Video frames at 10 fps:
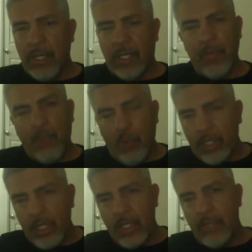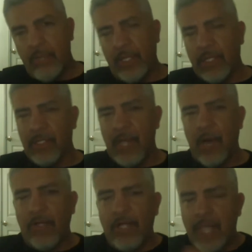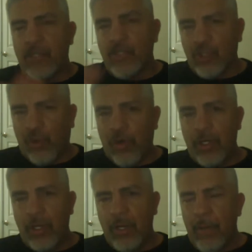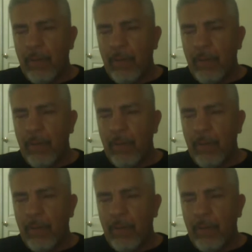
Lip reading: and keep working because now the days are short.